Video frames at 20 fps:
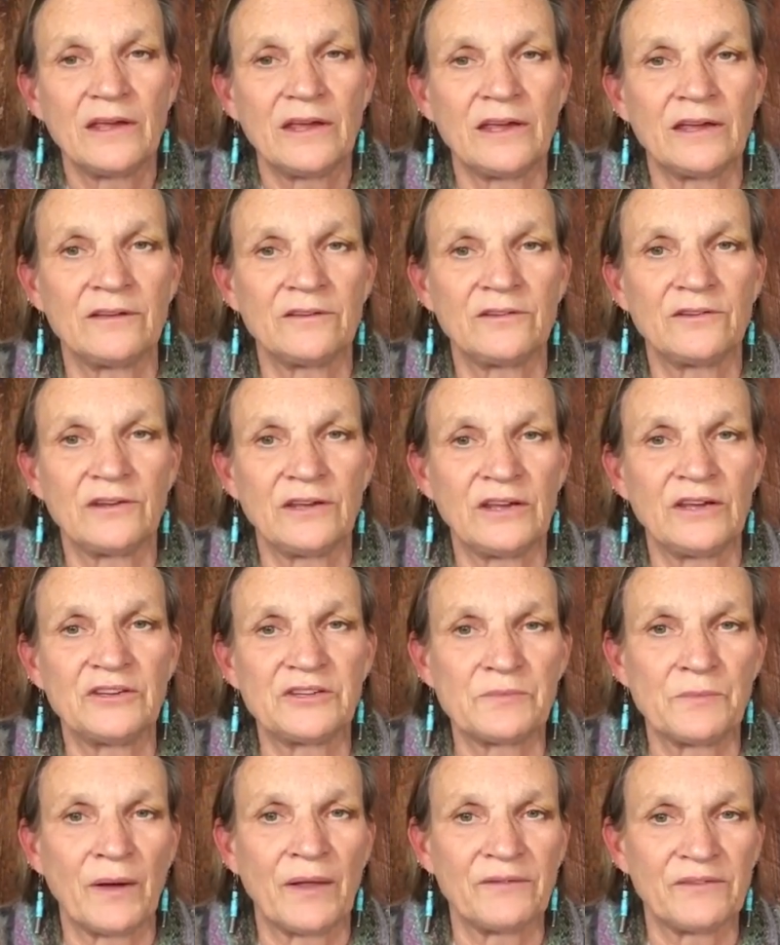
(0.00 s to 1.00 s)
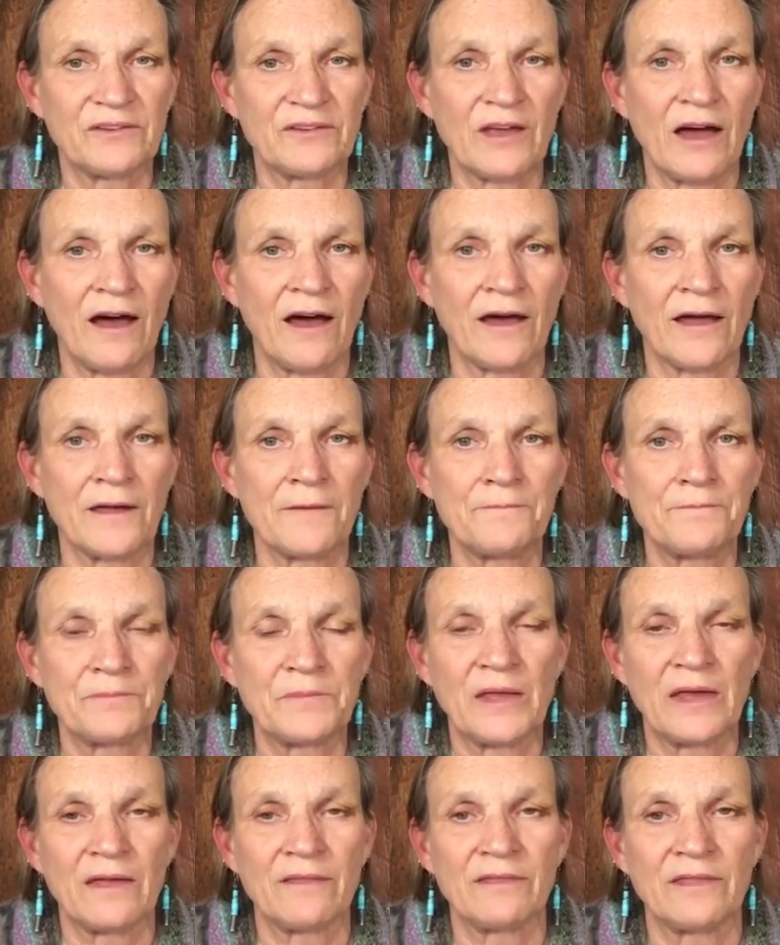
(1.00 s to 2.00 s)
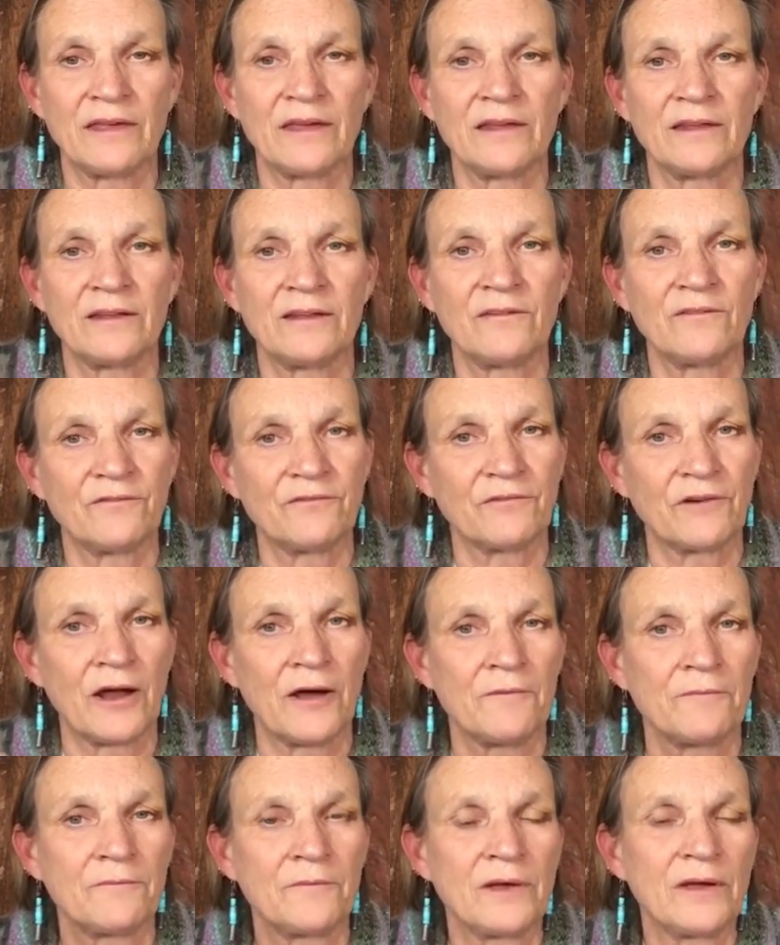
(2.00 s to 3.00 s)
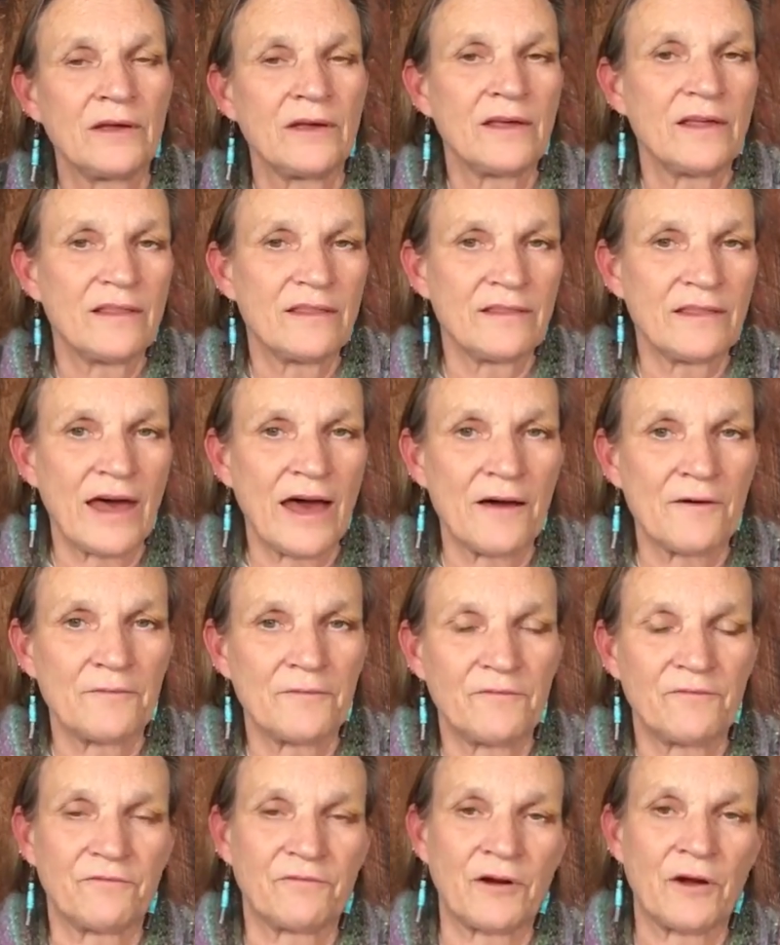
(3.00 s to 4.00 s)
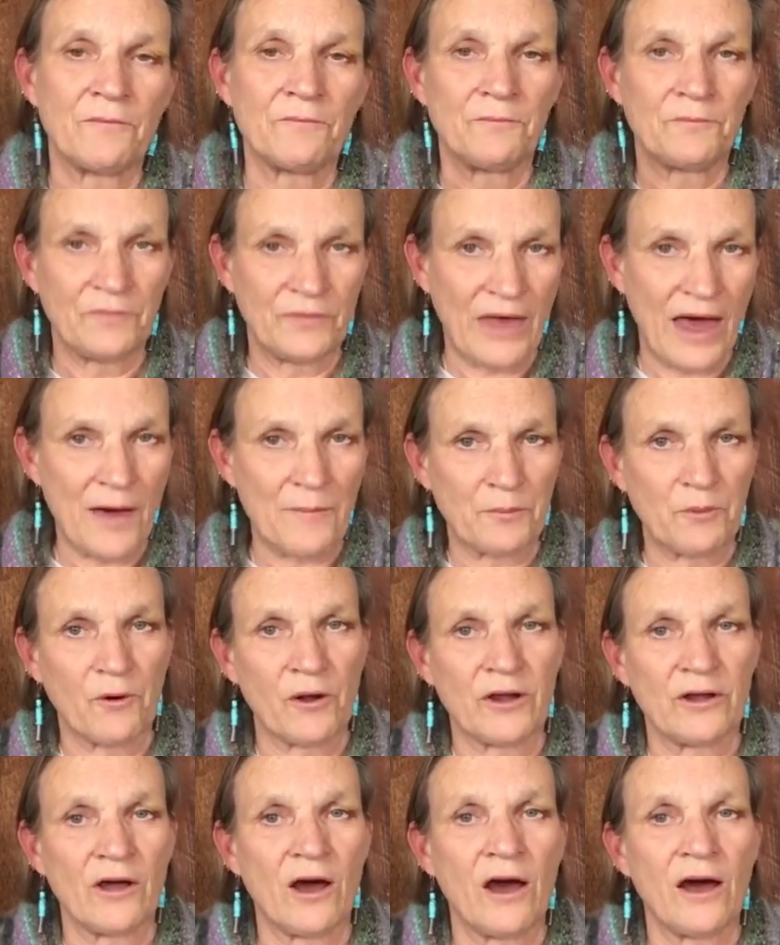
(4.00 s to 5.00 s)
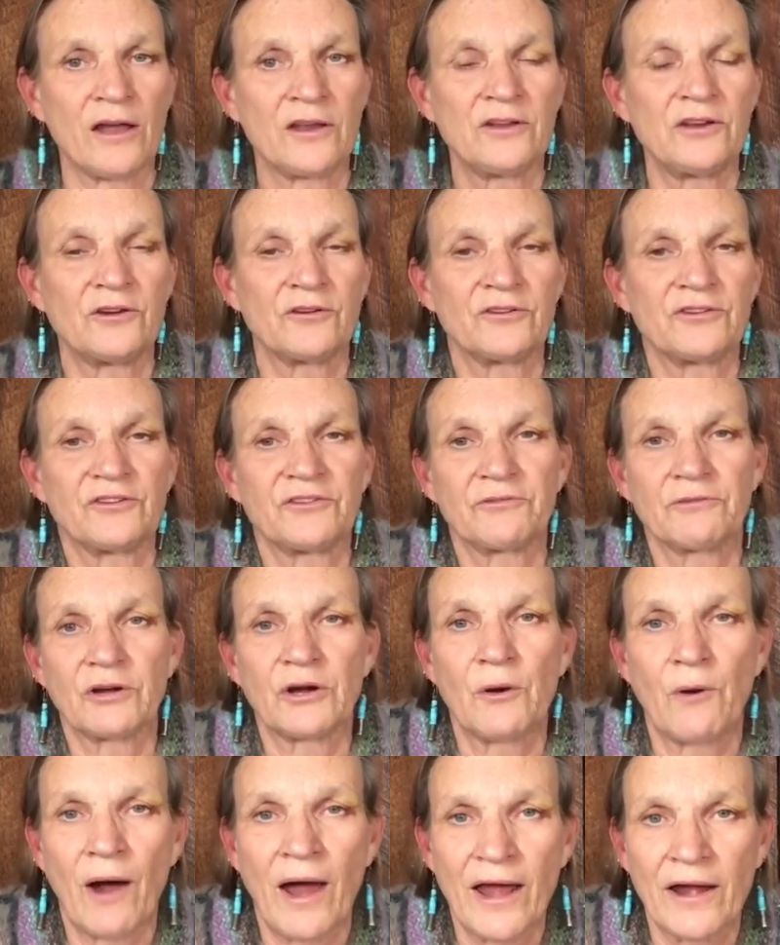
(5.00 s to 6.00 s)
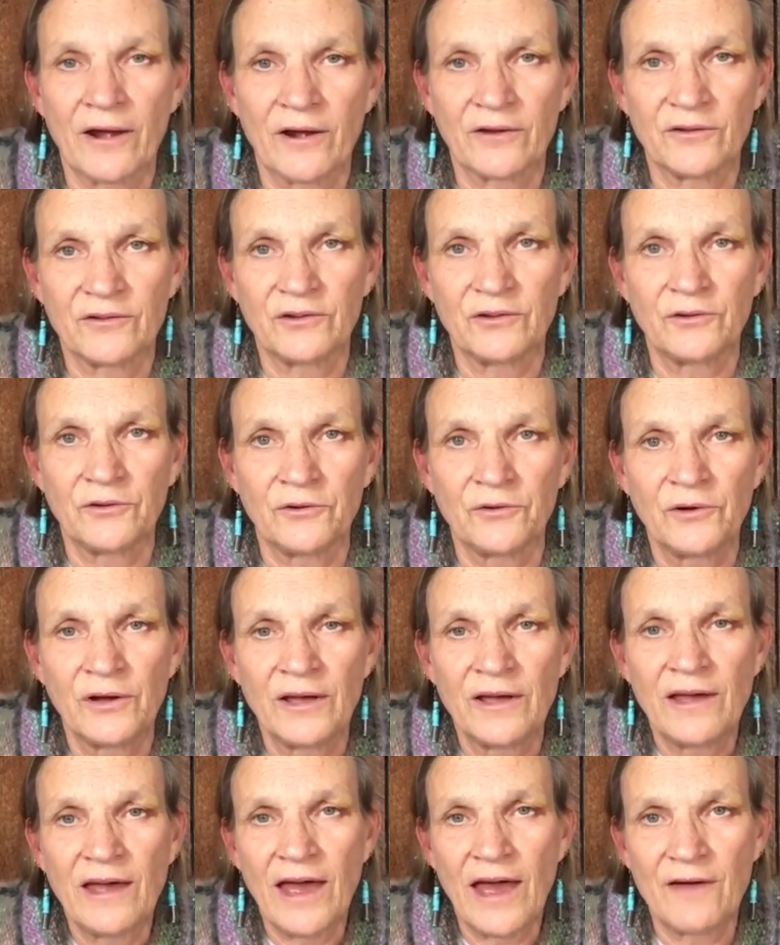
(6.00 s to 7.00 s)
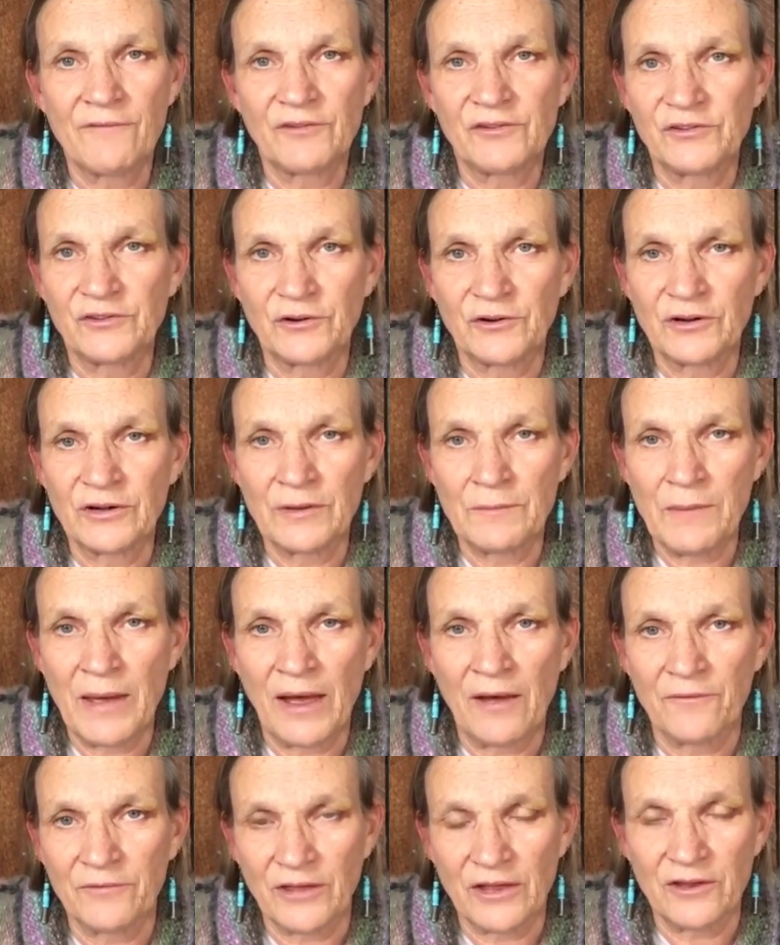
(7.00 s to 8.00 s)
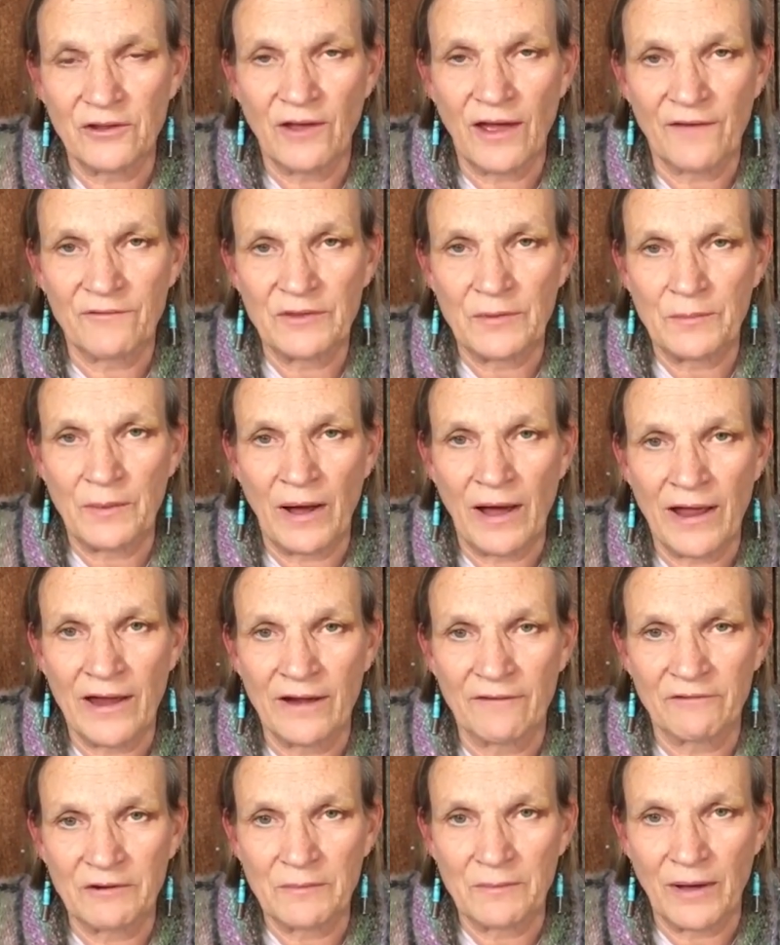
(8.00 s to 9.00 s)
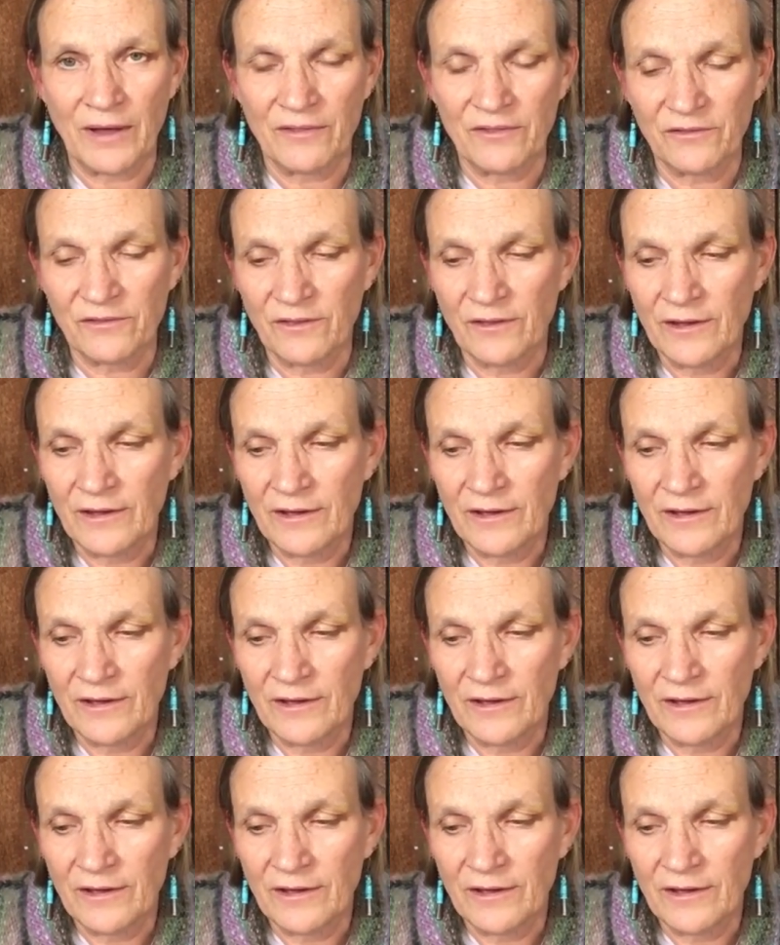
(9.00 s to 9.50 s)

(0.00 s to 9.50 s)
into each month's time, and then from that point on, you're just required to have a certain amount that you have to buy every month.